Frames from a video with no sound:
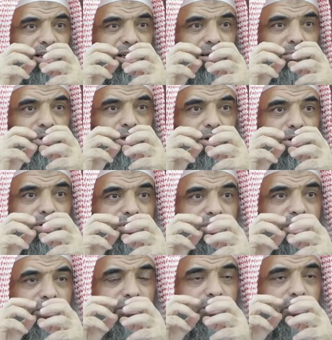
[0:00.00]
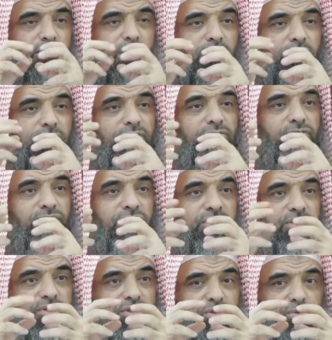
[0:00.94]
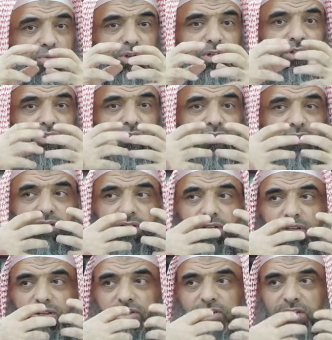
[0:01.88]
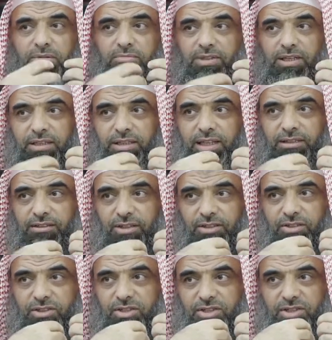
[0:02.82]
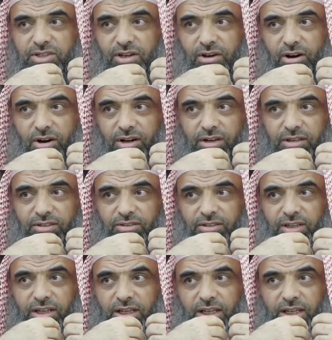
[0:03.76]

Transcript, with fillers: uh, because if you're not convinced with something that touches the heart,